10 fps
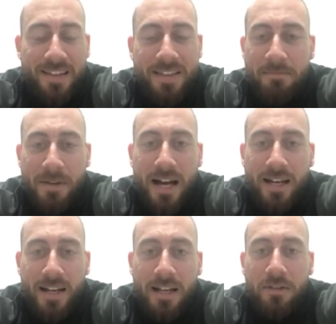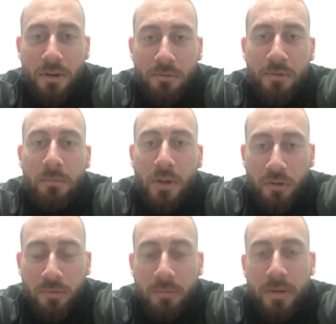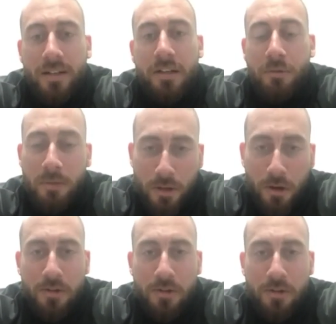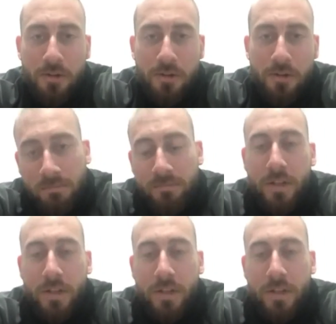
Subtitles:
And then guidelines come from the government and from the doctors and from,